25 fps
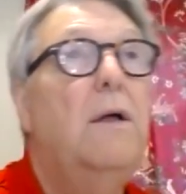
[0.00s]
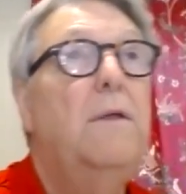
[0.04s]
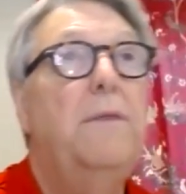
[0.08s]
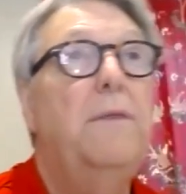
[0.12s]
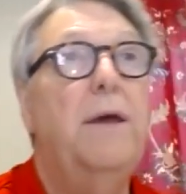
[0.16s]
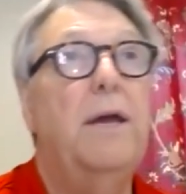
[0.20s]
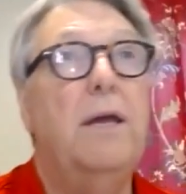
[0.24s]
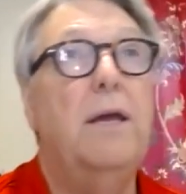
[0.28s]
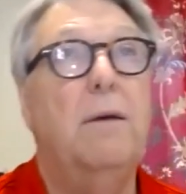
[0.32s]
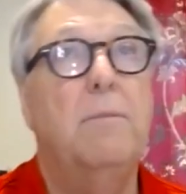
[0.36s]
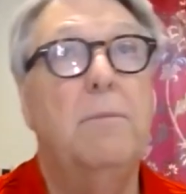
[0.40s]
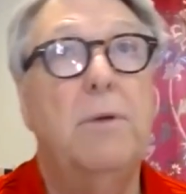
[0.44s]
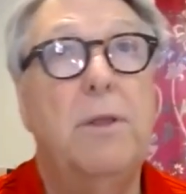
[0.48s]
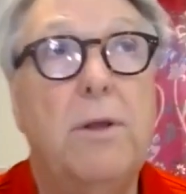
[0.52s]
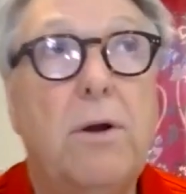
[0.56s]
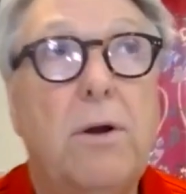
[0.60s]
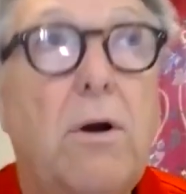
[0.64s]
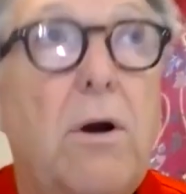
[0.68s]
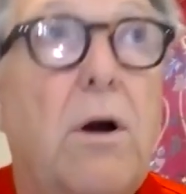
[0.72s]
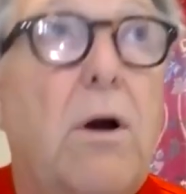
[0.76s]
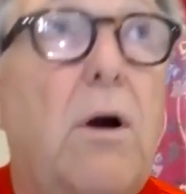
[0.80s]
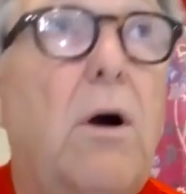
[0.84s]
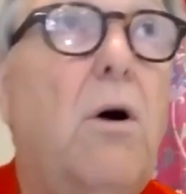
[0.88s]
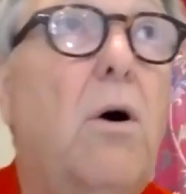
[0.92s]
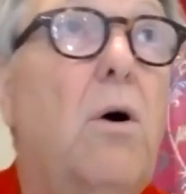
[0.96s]
They come in
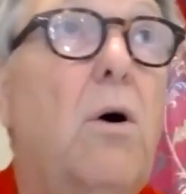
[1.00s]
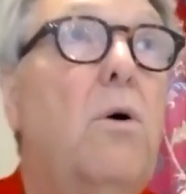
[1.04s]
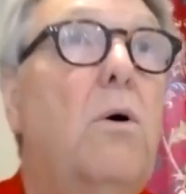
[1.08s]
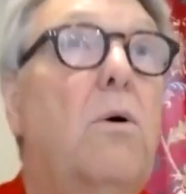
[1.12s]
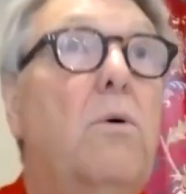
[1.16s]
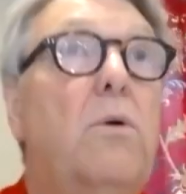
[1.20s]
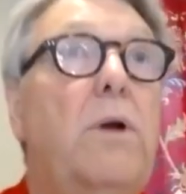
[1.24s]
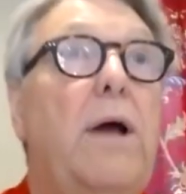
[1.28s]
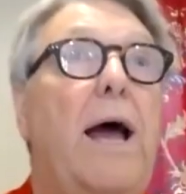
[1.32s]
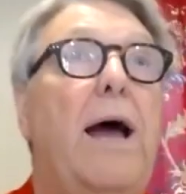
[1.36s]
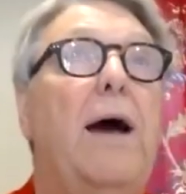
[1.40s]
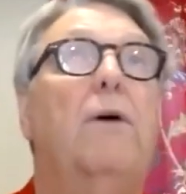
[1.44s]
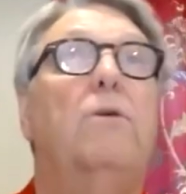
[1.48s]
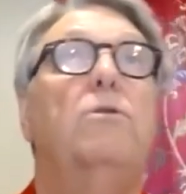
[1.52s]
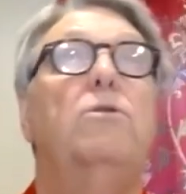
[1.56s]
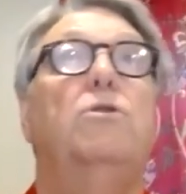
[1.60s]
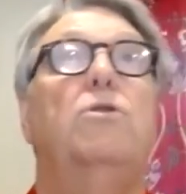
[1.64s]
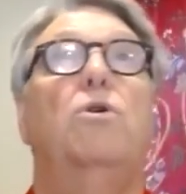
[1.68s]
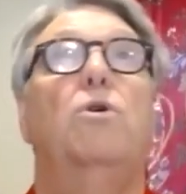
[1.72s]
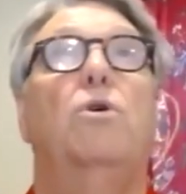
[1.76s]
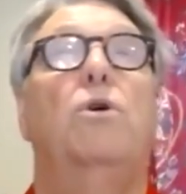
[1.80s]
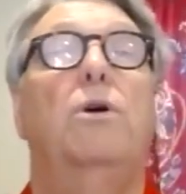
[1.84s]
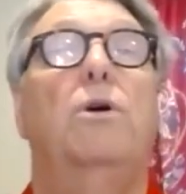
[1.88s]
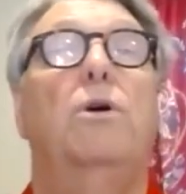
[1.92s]
their own outdoor